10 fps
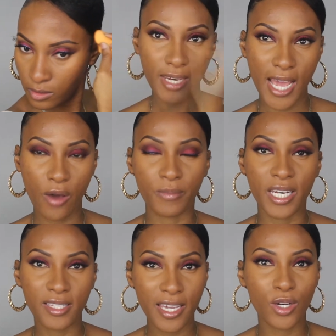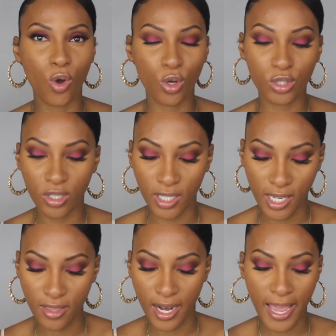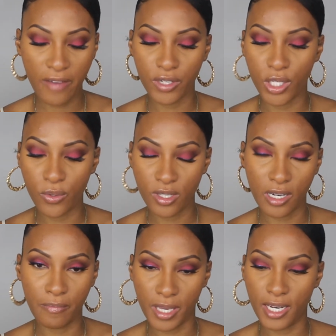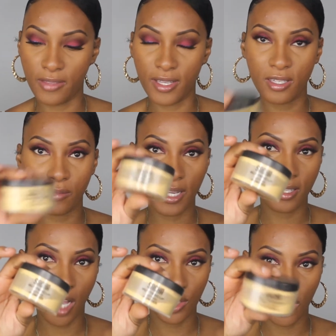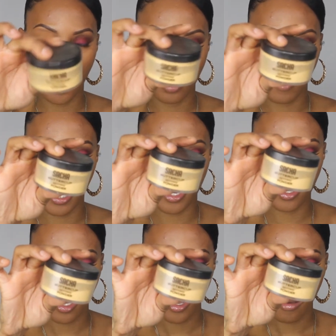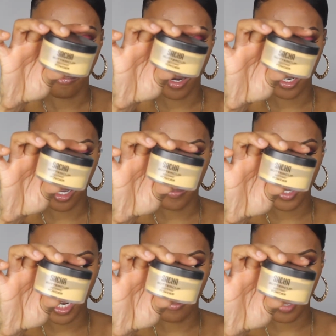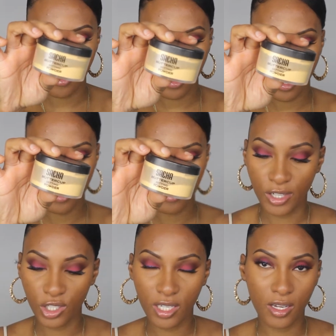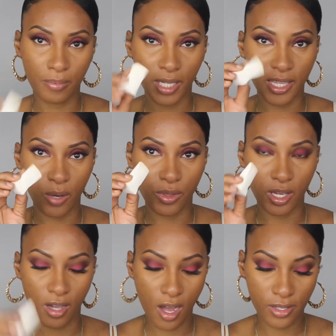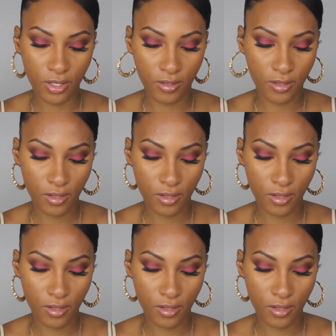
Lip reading: Now I'm gonna take an old goodie that I haven't used in a bit, and this is my Sasha Cosmetics Buttercup Setting Powder. I'm actually gonna apply that with a cotton